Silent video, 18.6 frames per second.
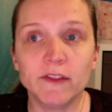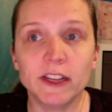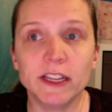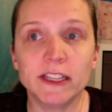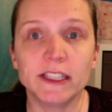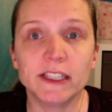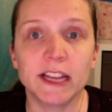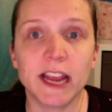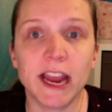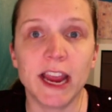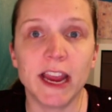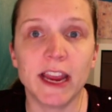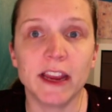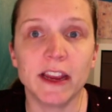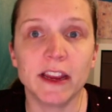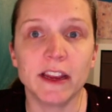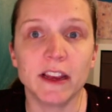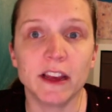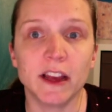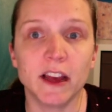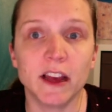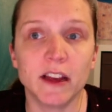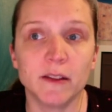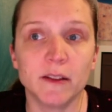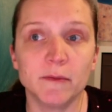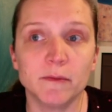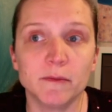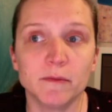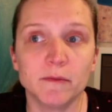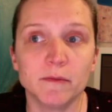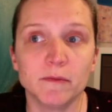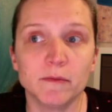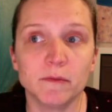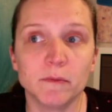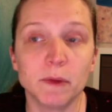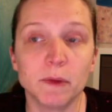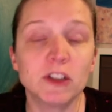it a
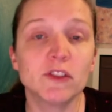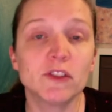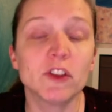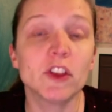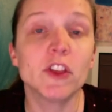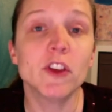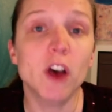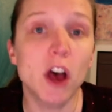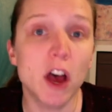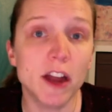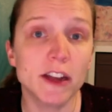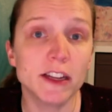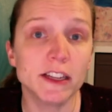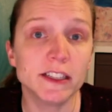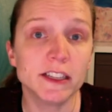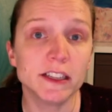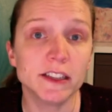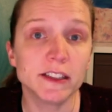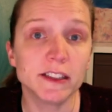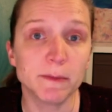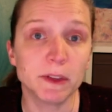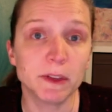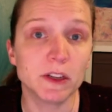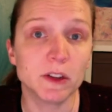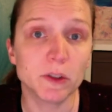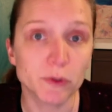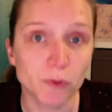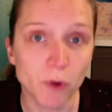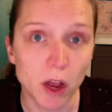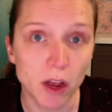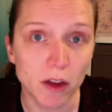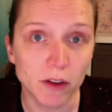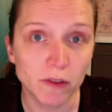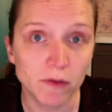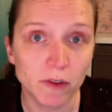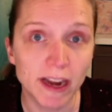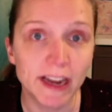much of a thought until something goes
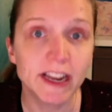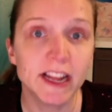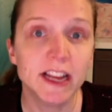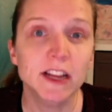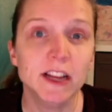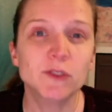wrong, right?